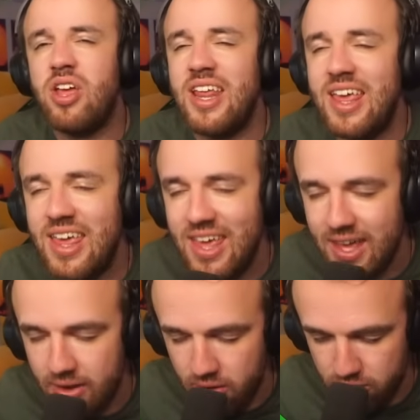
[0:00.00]

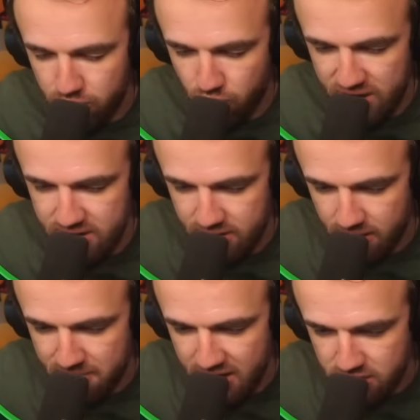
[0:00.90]
hear the wind
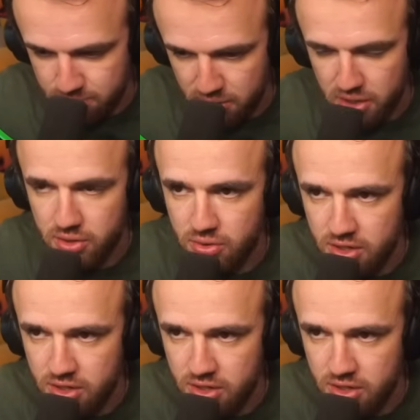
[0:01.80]
come out of the balloon.